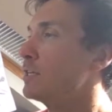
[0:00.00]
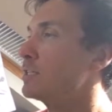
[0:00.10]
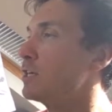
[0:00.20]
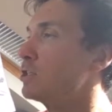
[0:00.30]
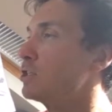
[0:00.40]

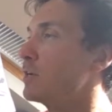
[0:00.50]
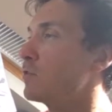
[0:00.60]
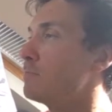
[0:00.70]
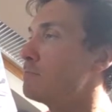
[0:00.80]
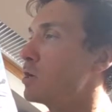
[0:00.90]
searching
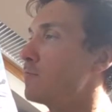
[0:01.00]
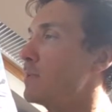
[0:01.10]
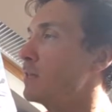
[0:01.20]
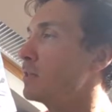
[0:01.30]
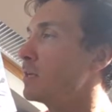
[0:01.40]
for a mug of
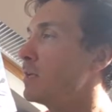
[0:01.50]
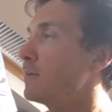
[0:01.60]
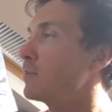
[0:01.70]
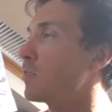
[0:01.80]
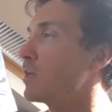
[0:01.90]
milk
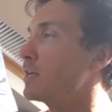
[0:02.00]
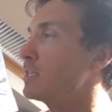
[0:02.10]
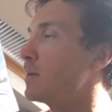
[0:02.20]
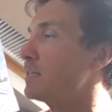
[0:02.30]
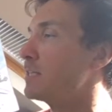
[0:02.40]
for the
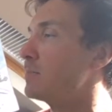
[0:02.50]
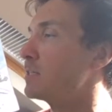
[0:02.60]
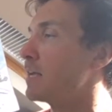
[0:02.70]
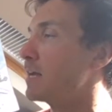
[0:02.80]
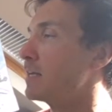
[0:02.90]
thing's bedtime
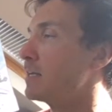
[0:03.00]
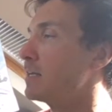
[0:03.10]
snack.